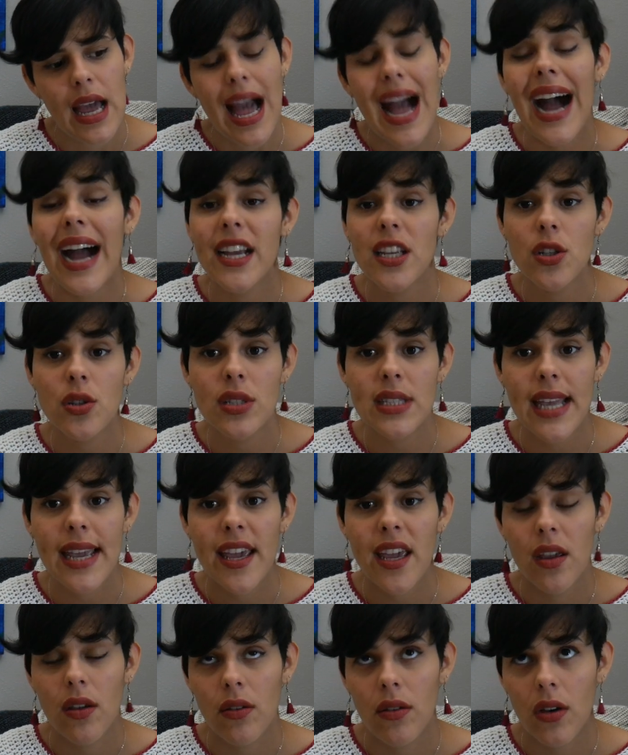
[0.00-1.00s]
I use
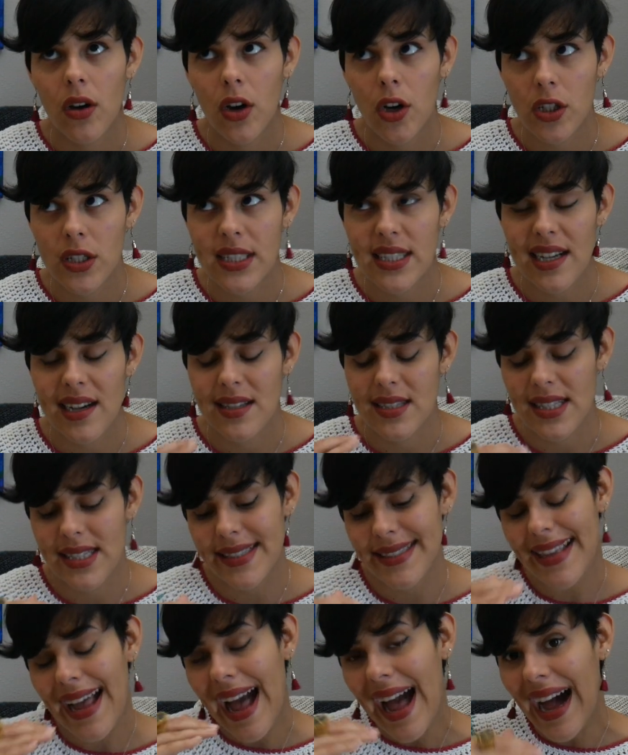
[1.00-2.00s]
a hook size
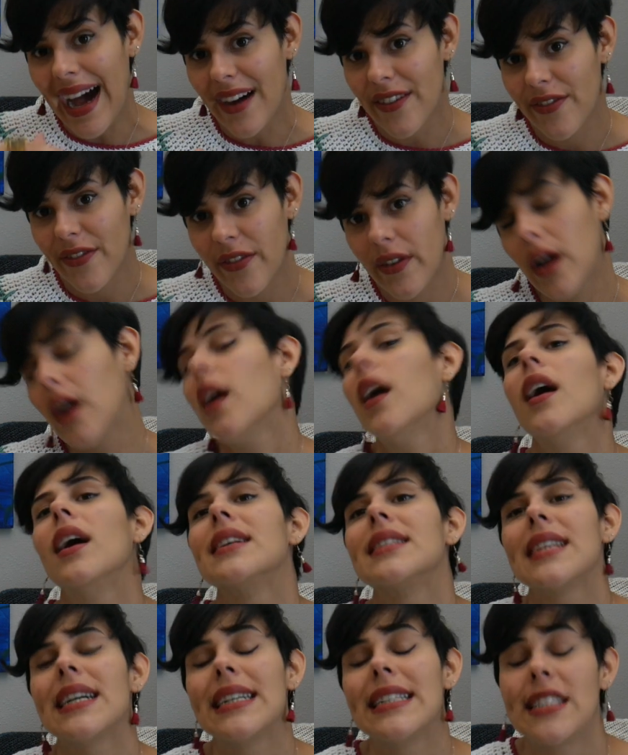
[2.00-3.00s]
that's half a
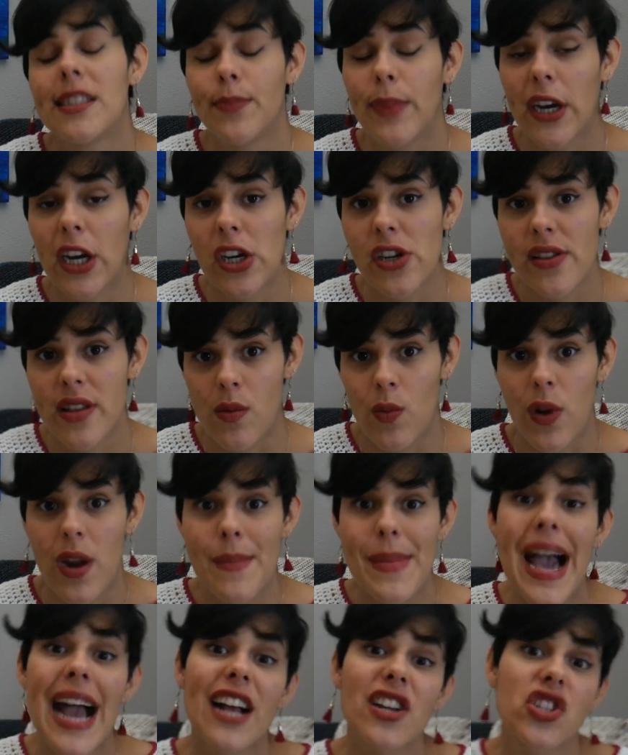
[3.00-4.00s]
size bigger than
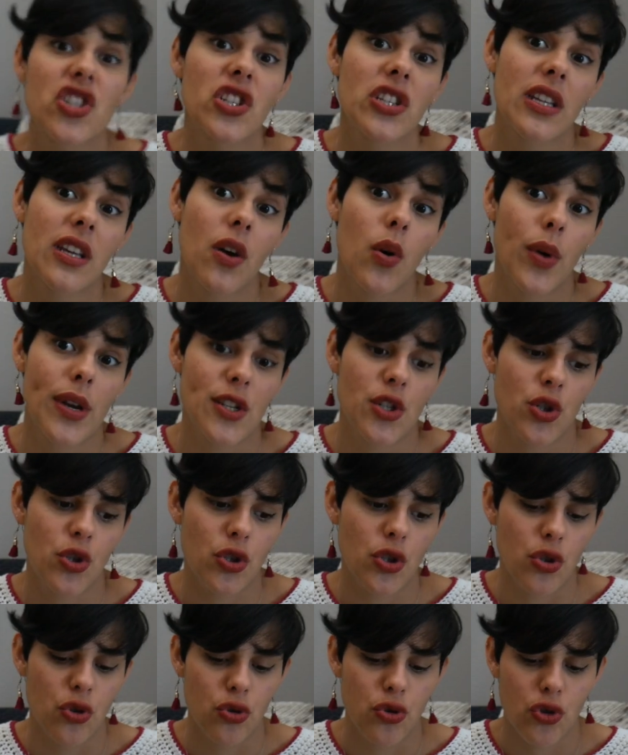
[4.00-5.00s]
what I'm actually going to
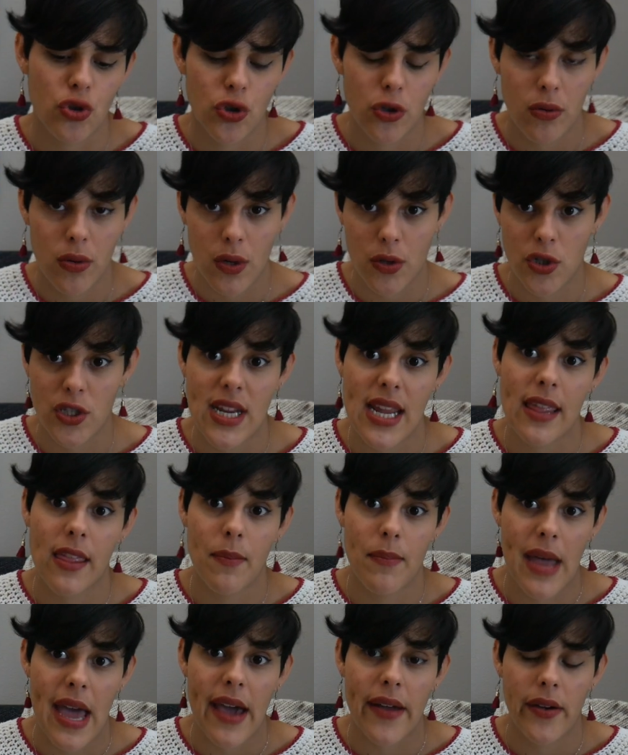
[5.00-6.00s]
use to crochet
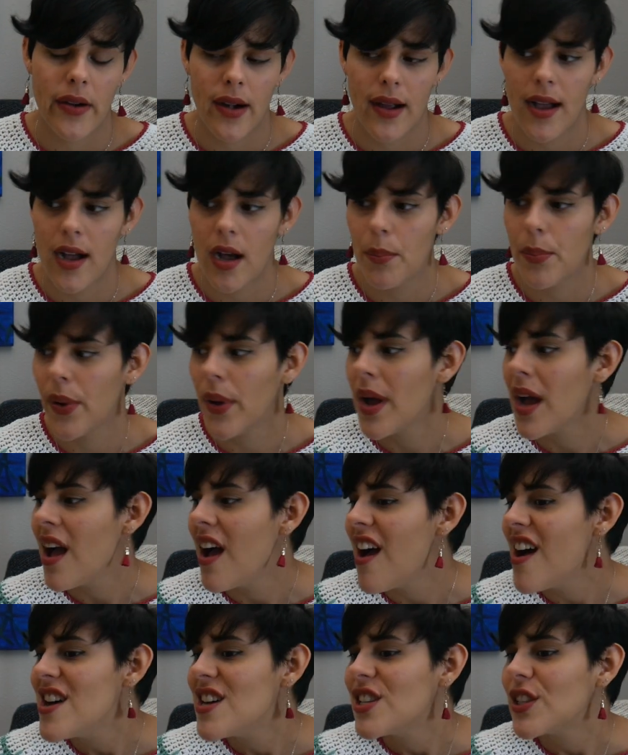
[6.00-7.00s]
the pattern up.
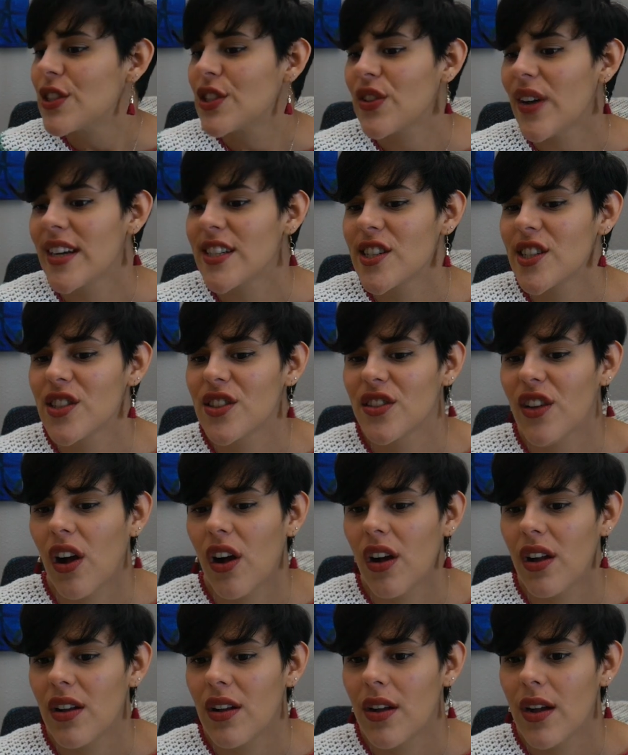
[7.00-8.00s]
So I just
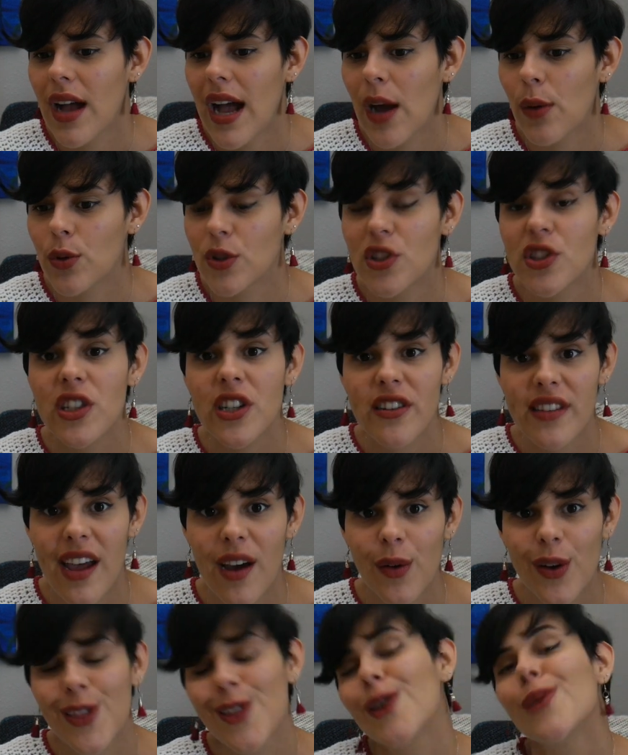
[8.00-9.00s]
thought I would share
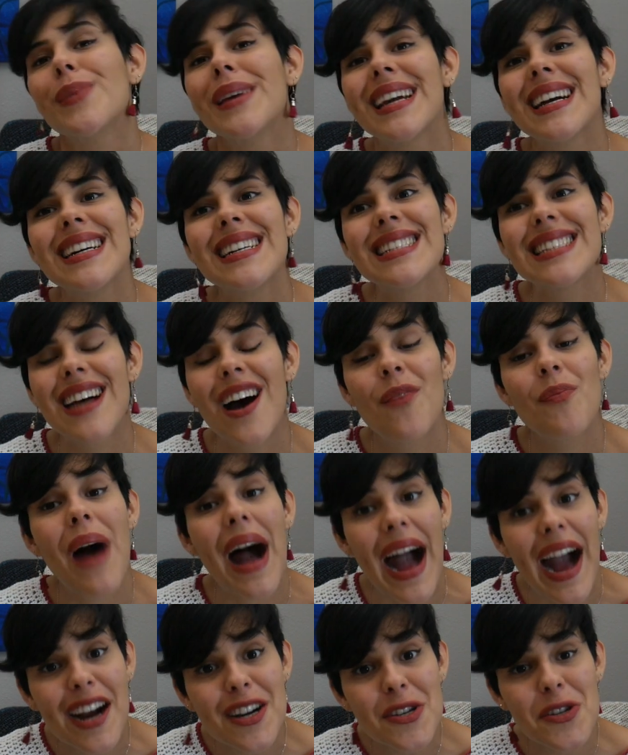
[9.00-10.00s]
that with you because I'm
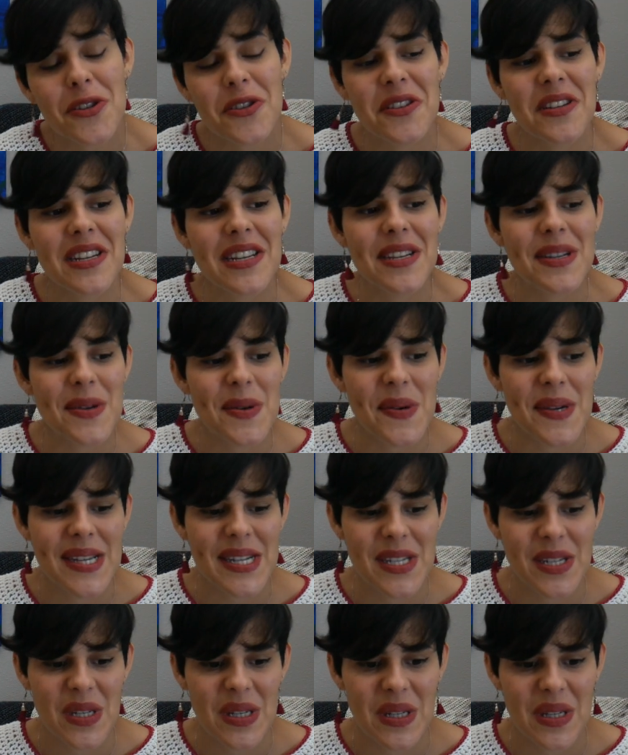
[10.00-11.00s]
actually
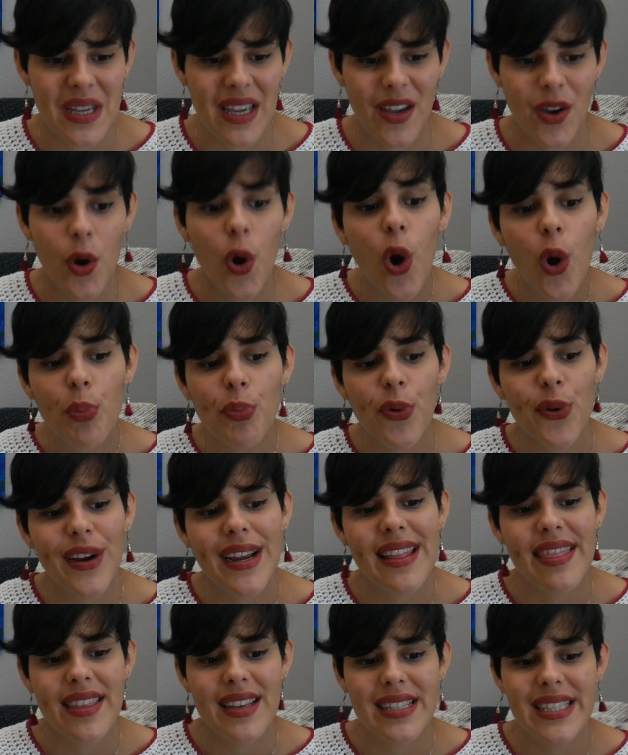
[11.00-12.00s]
going to
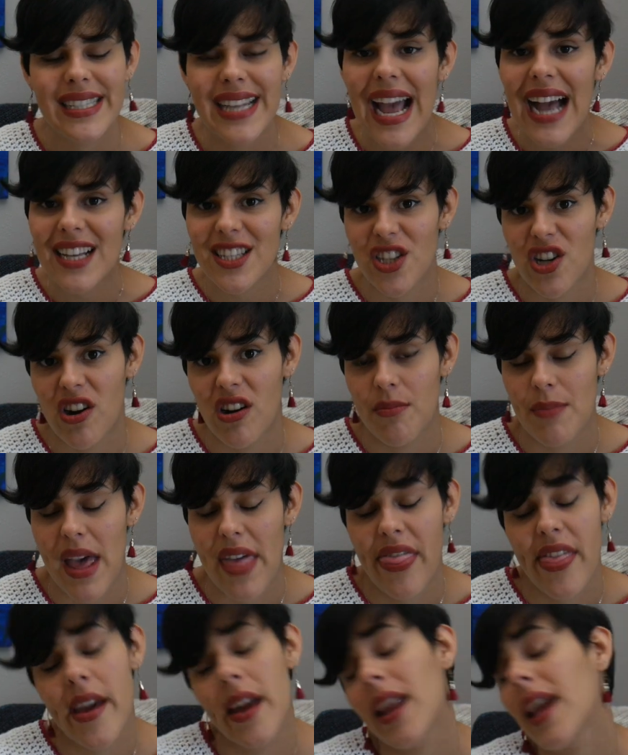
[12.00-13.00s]
incorporate this cast on
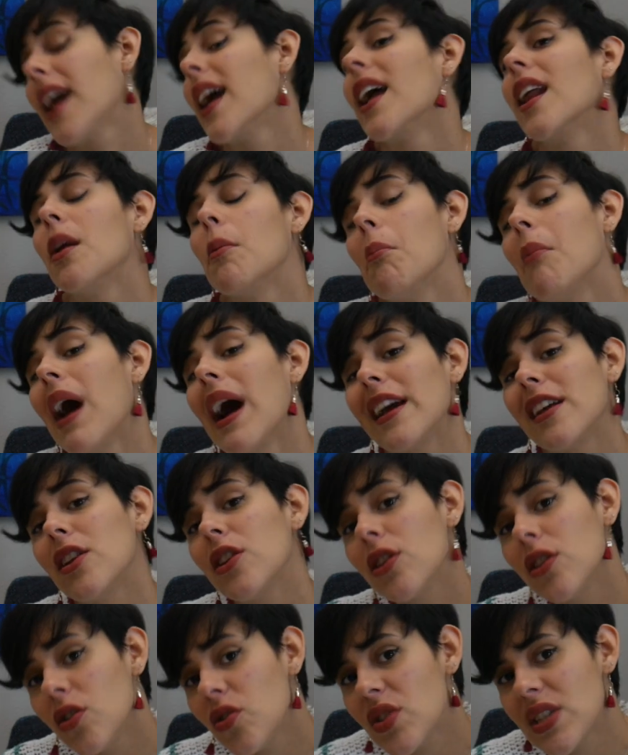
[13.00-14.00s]
method in my
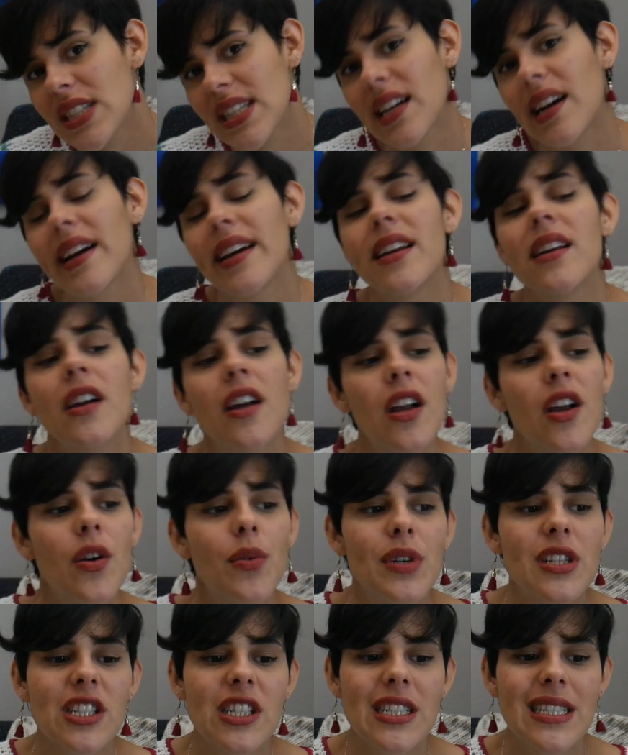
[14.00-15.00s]
new design,
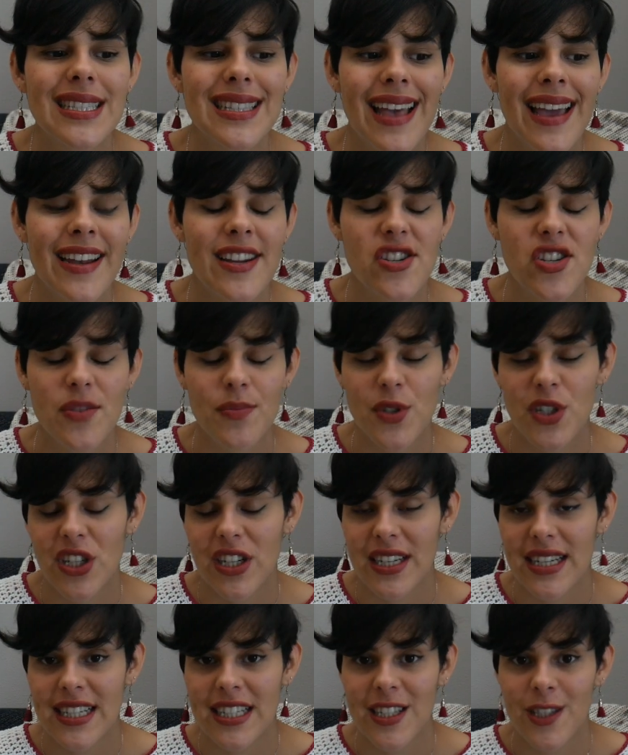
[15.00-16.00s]
which is an
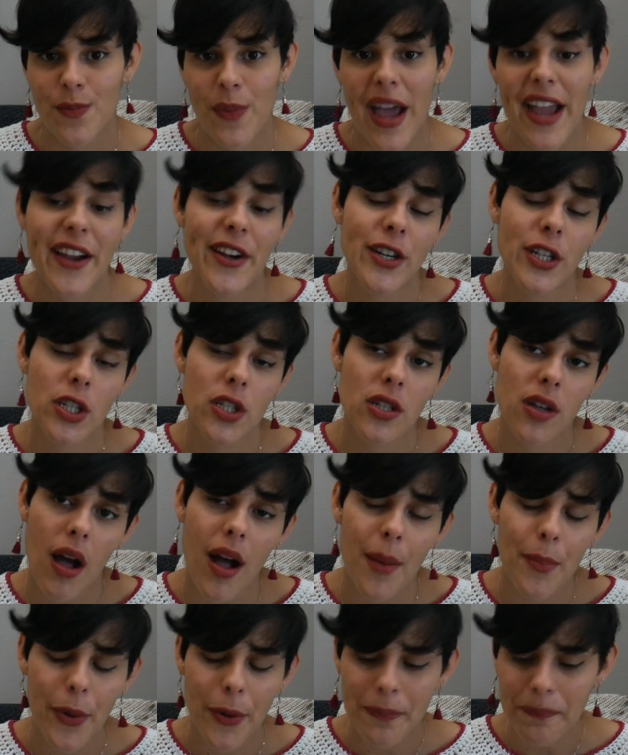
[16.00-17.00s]
Egyptian inspired
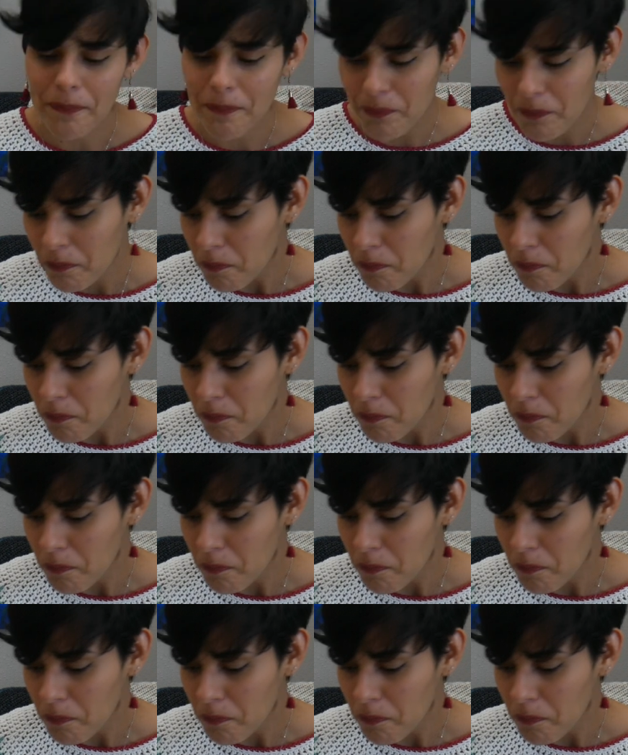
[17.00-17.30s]
top.